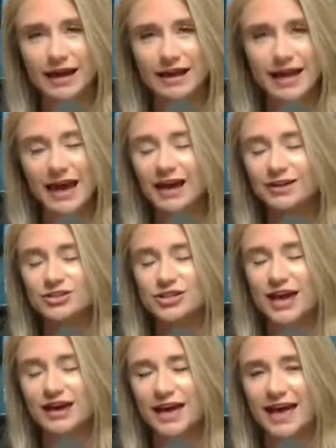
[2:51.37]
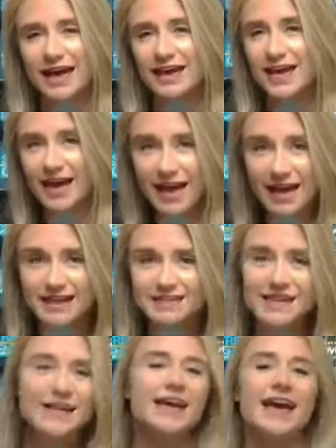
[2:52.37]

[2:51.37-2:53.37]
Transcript: and hashtag Hey Ed.